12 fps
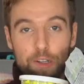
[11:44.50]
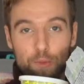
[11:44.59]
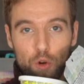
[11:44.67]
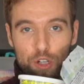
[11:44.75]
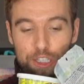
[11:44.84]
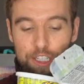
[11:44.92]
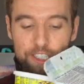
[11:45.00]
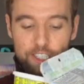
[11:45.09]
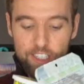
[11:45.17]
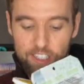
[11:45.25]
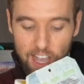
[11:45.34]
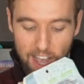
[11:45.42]
of more
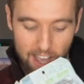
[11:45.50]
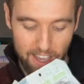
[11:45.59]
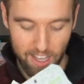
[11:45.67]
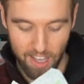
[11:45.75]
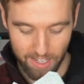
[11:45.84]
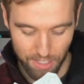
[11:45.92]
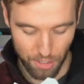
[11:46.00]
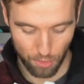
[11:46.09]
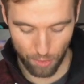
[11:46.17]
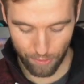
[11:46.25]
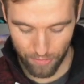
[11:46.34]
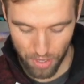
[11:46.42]
cheeses I got to
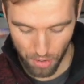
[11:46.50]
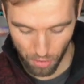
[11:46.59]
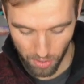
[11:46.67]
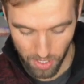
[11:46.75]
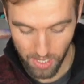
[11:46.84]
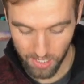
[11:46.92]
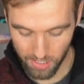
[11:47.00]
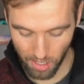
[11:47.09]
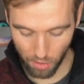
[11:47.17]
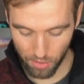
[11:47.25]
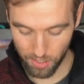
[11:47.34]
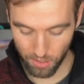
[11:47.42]
review,
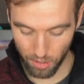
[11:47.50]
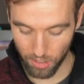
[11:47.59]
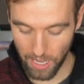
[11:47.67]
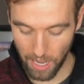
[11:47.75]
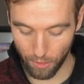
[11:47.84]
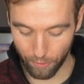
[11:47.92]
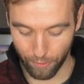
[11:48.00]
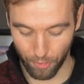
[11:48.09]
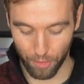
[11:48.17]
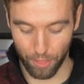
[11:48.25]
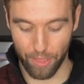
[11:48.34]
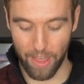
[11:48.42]
so look out
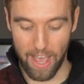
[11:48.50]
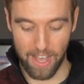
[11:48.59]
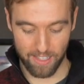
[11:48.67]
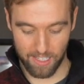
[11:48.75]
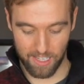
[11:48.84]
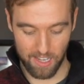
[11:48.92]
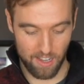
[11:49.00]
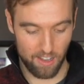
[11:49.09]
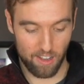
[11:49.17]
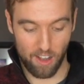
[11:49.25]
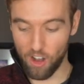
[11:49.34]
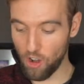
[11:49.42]
for that.
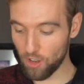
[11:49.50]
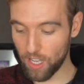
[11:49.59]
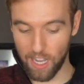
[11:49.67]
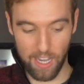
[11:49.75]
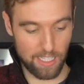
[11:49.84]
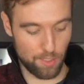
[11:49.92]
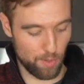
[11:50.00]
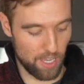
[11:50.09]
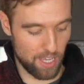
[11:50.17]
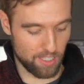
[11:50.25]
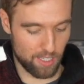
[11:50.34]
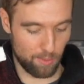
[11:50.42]
All kinds. We
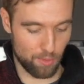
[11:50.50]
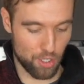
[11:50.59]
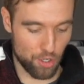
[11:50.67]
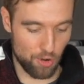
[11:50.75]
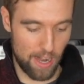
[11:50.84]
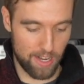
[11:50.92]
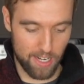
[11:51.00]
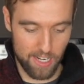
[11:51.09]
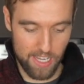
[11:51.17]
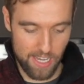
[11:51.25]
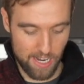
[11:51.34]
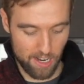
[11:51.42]
got some shredded
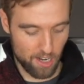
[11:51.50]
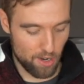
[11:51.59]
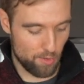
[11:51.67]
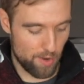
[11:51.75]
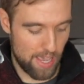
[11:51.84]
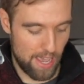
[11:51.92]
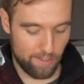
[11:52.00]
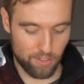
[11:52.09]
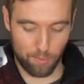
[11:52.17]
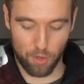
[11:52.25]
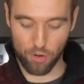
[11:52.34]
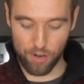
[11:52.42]
here. We have
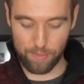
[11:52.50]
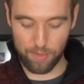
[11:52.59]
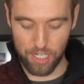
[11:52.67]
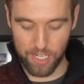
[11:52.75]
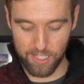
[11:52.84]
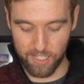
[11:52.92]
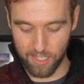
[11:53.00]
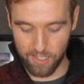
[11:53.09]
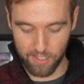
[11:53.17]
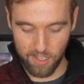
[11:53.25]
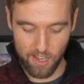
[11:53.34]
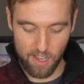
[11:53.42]
some cream
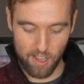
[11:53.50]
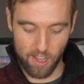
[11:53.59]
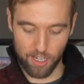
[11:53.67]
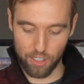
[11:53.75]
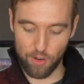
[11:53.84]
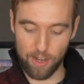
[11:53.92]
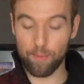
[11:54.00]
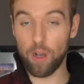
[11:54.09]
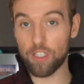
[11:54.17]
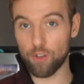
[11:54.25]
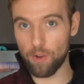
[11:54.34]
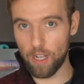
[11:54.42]
cheeses, shredded
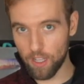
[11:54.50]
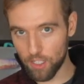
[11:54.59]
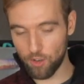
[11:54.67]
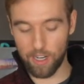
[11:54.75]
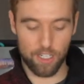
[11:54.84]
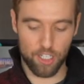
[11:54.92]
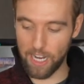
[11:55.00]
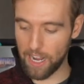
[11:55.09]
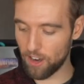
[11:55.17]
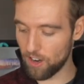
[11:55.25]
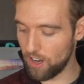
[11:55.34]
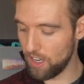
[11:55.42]
mozzarella, shredded
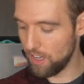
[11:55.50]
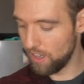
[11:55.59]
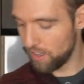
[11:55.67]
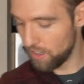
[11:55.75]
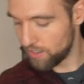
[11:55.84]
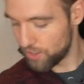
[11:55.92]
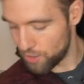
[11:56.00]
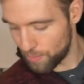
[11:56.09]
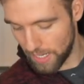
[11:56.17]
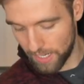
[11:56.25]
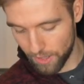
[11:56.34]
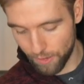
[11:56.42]
cheddar. Too
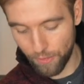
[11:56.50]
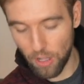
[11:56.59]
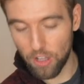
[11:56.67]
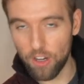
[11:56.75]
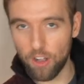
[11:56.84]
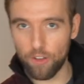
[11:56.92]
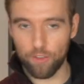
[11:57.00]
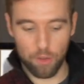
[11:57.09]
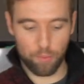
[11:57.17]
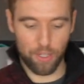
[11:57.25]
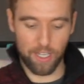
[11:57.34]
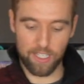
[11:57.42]
many, they're falling all over the
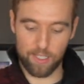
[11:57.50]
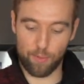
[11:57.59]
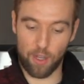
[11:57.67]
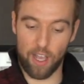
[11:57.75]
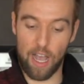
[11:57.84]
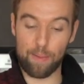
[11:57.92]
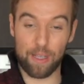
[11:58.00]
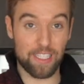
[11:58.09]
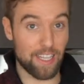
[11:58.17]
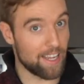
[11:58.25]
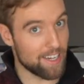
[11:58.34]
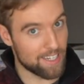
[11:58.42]
place, but I'm
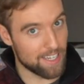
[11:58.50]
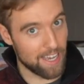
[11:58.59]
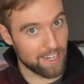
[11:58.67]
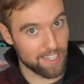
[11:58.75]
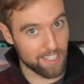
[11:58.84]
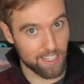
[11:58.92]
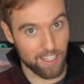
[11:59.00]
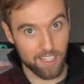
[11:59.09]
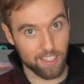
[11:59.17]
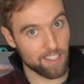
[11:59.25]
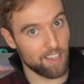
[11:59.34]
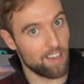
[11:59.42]
excited to get into
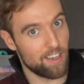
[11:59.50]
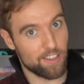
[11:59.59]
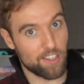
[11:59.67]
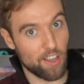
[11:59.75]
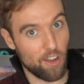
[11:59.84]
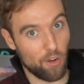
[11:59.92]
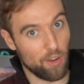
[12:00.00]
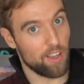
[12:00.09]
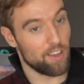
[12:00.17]
these. So,